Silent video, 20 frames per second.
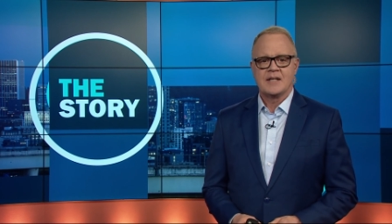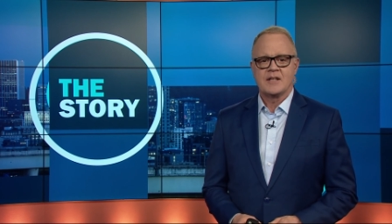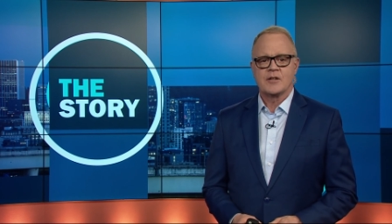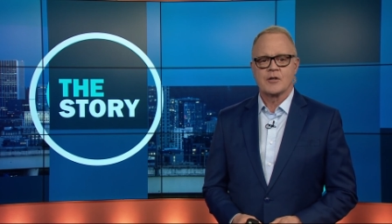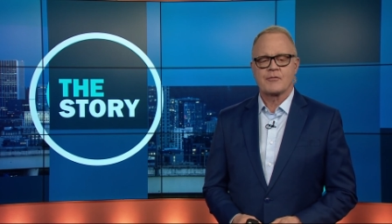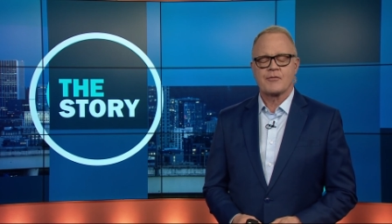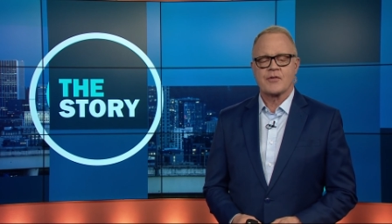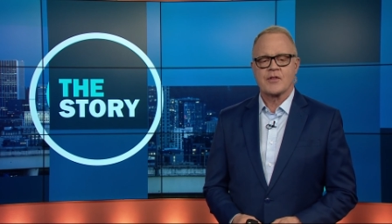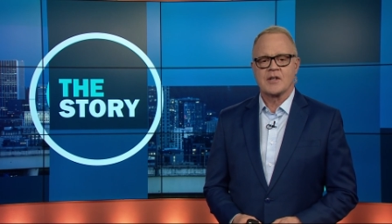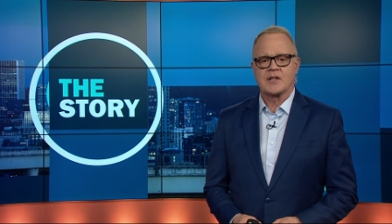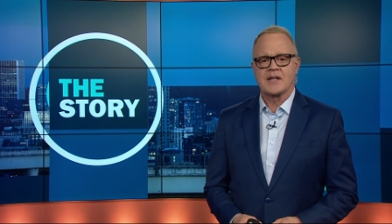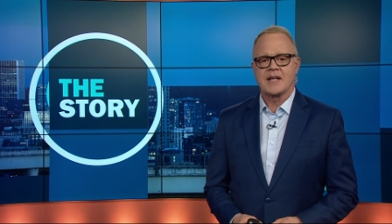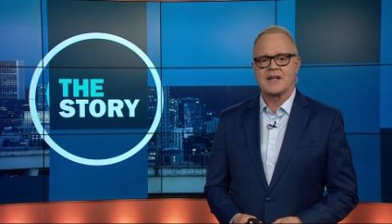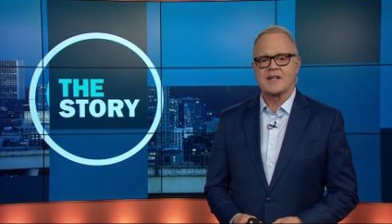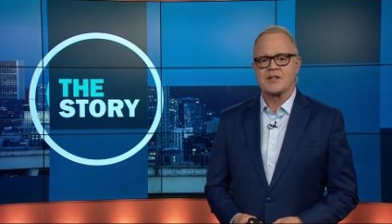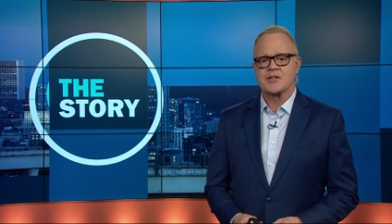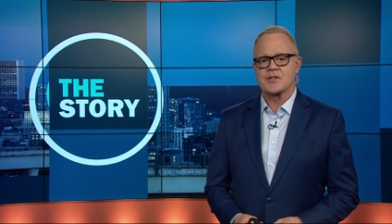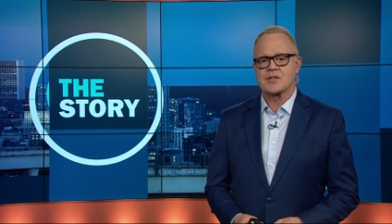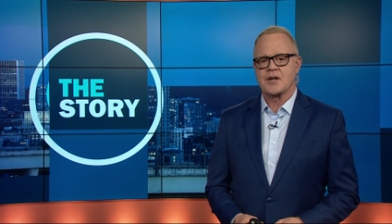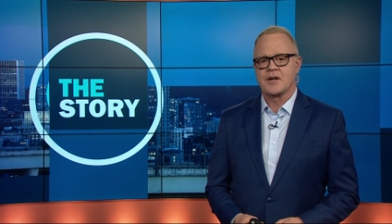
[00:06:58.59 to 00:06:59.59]
Look for the
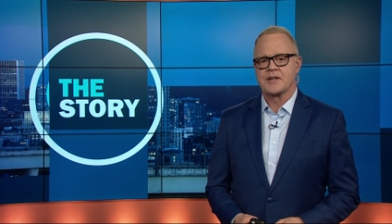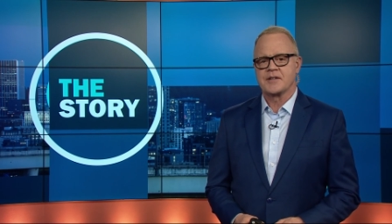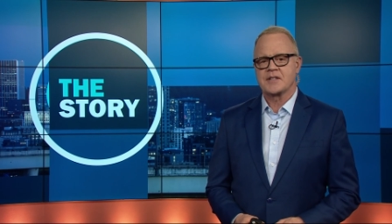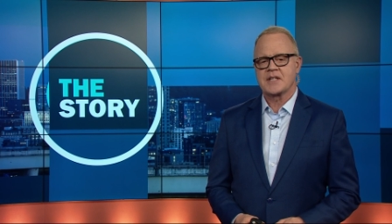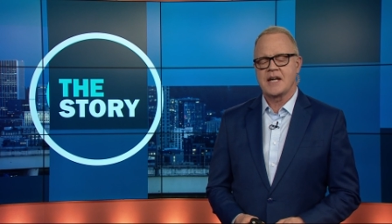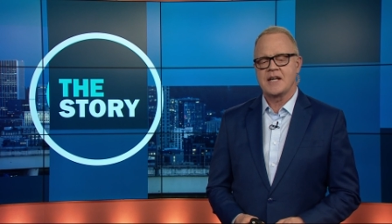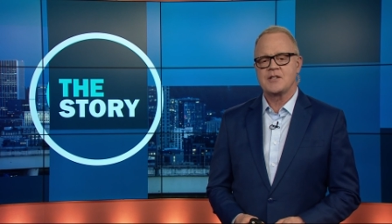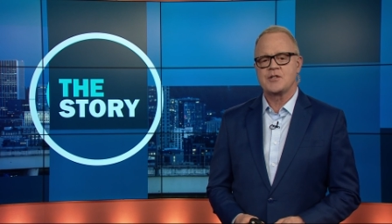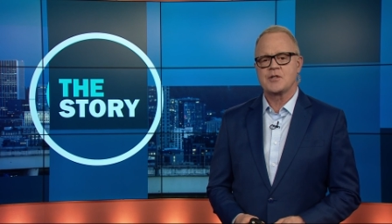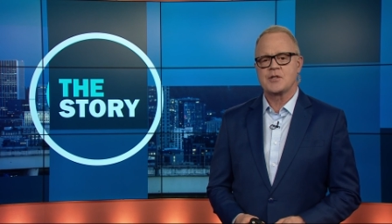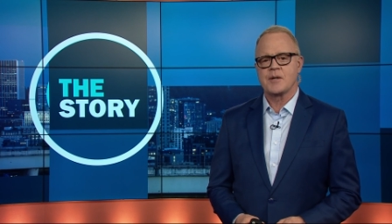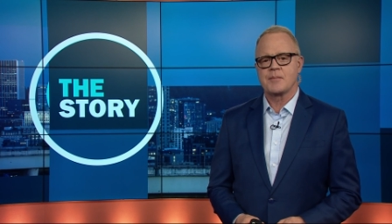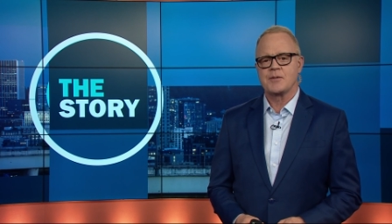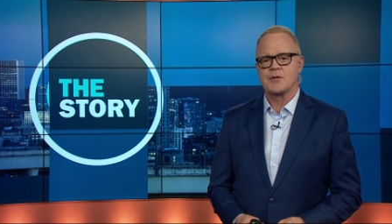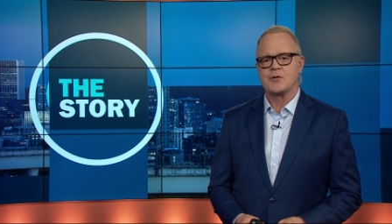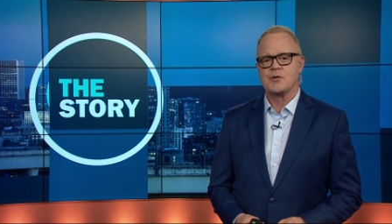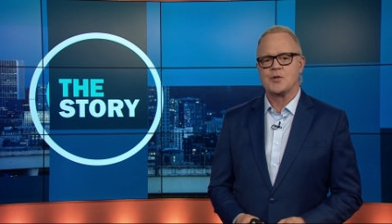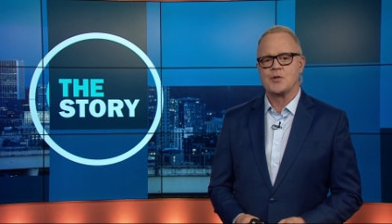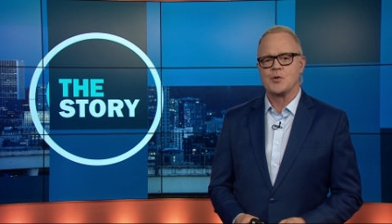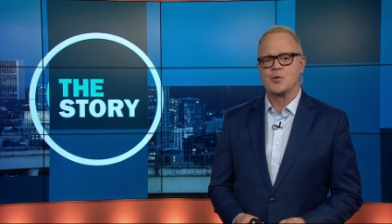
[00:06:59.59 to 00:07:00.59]
latest on
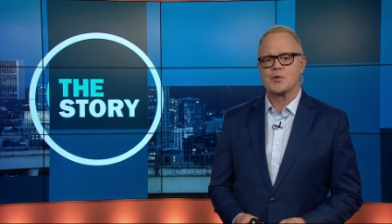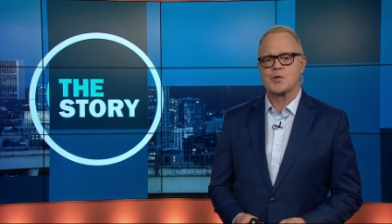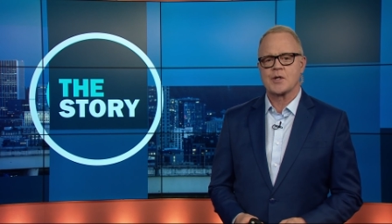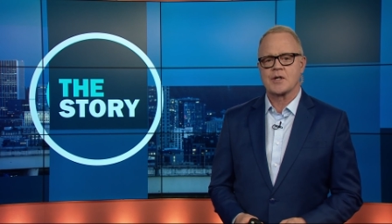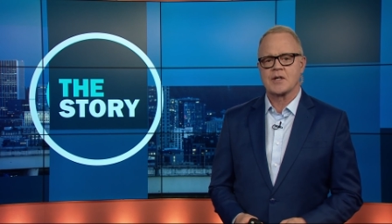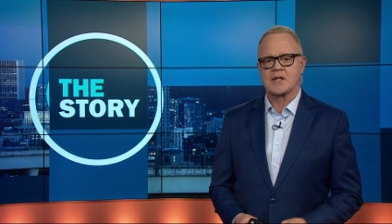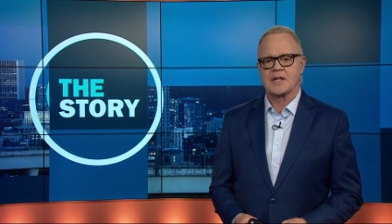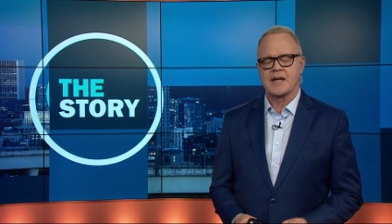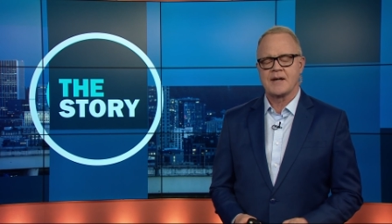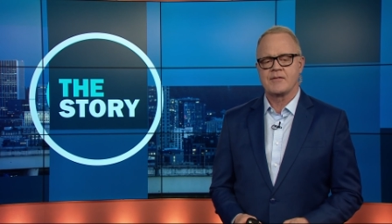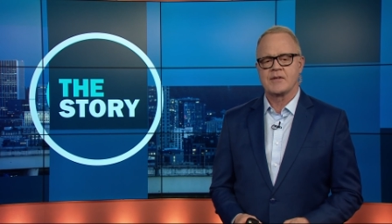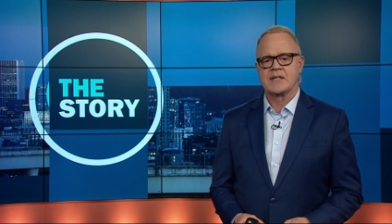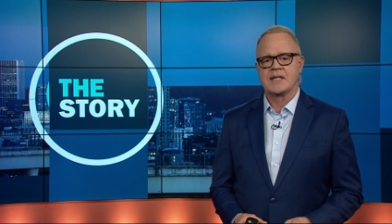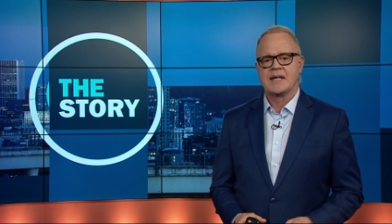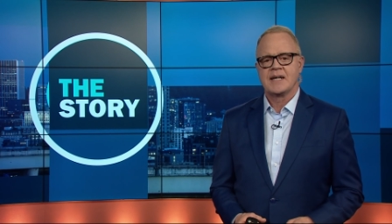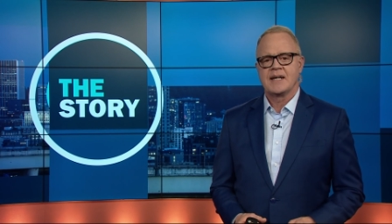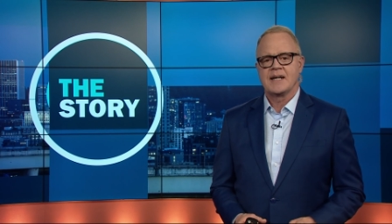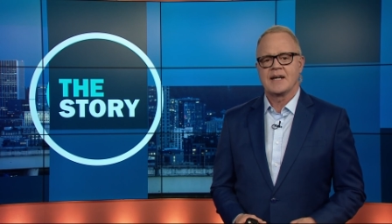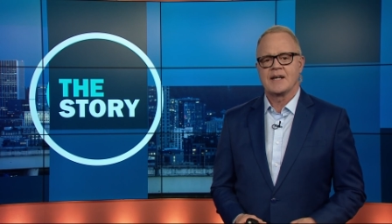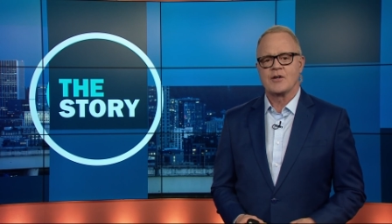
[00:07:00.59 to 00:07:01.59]
KGW News at
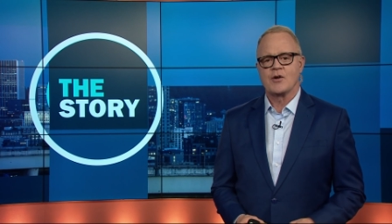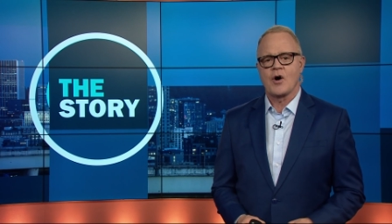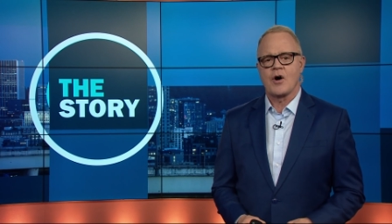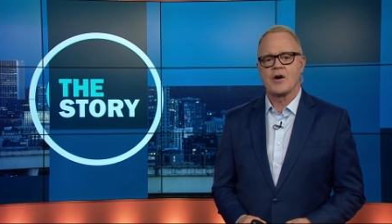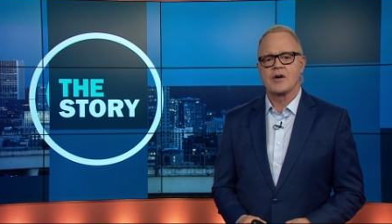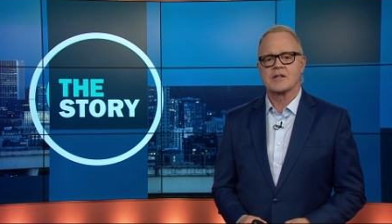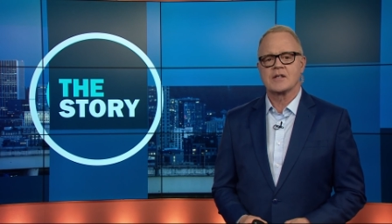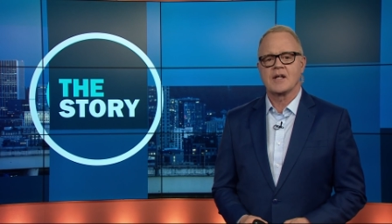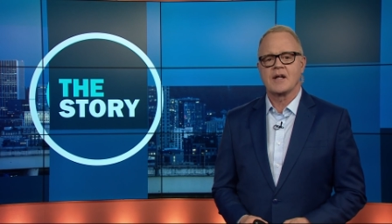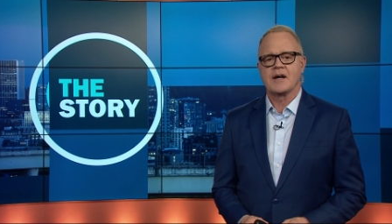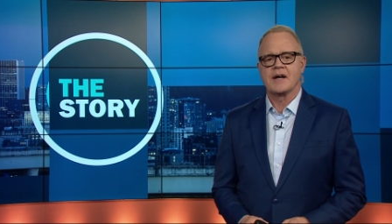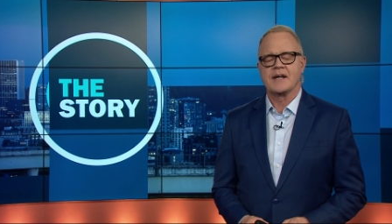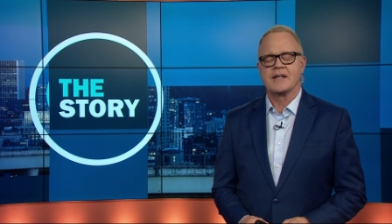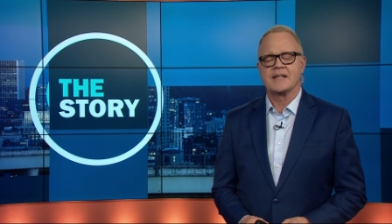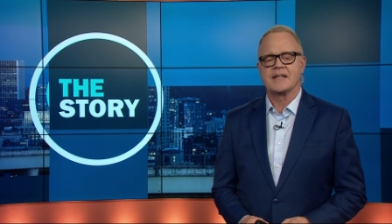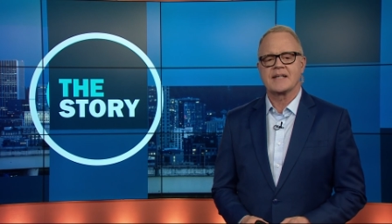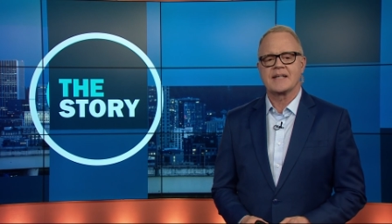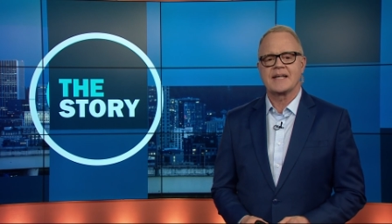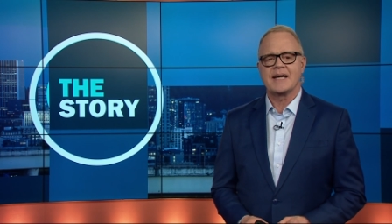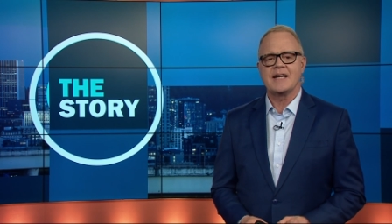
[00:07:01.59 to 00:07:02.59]
11 and
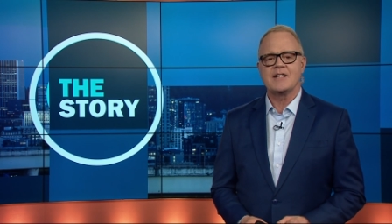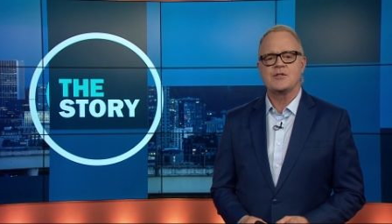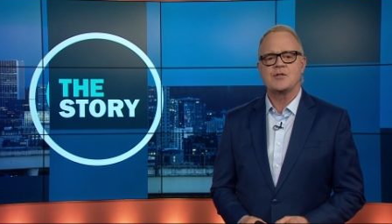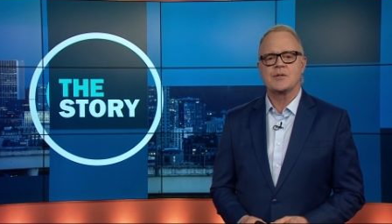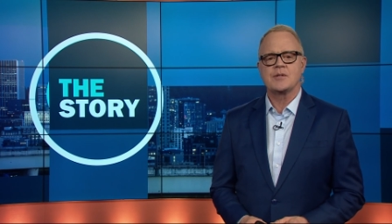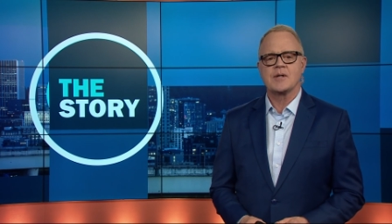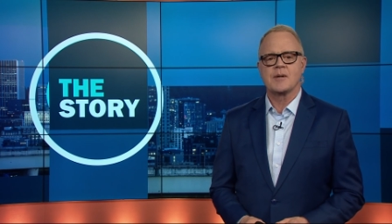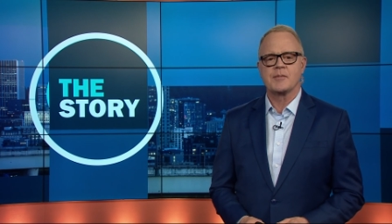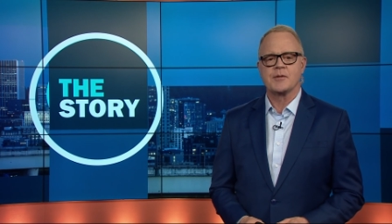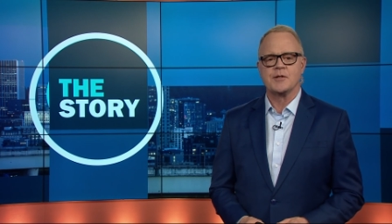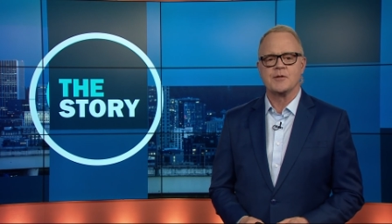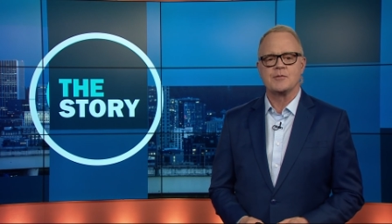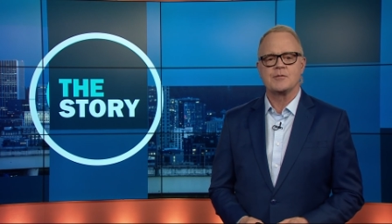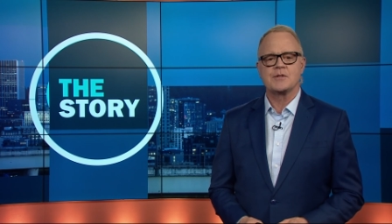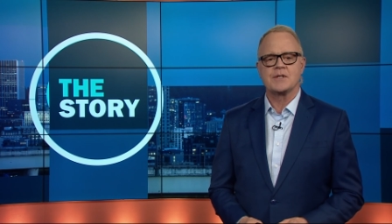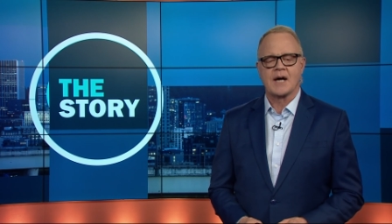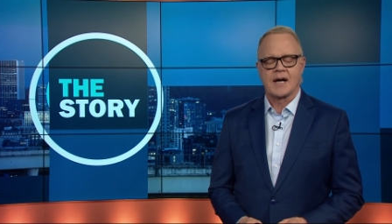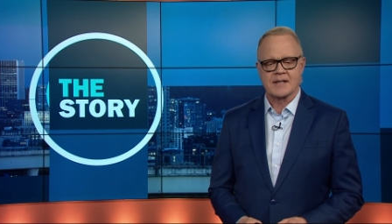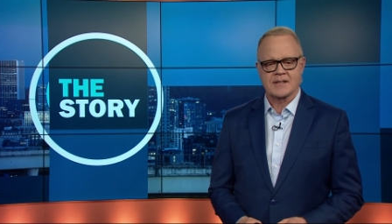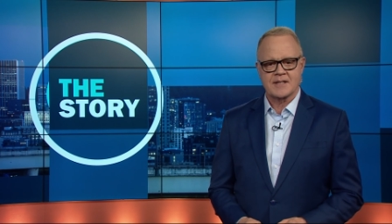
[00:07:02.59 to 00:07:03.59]
online at
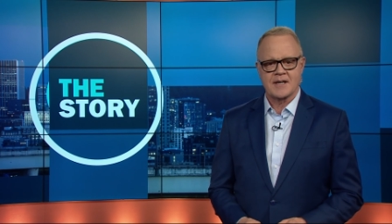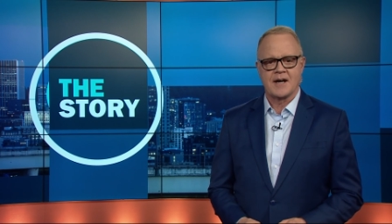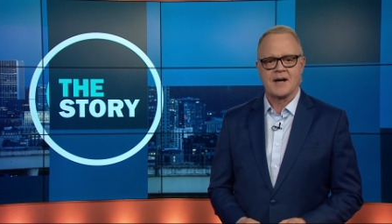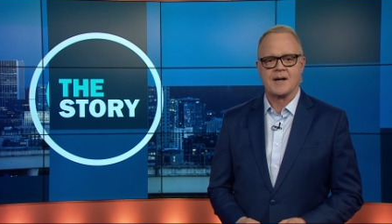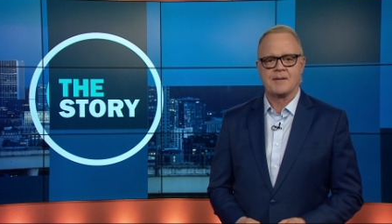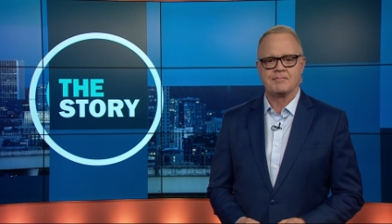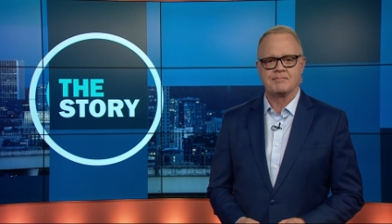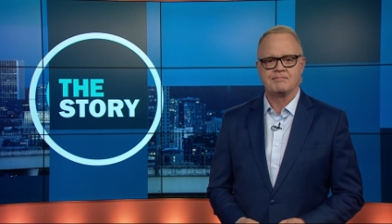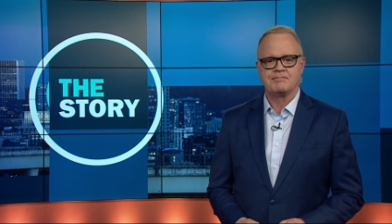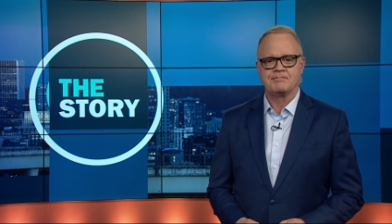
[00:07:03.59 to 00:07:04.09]
kgw.com.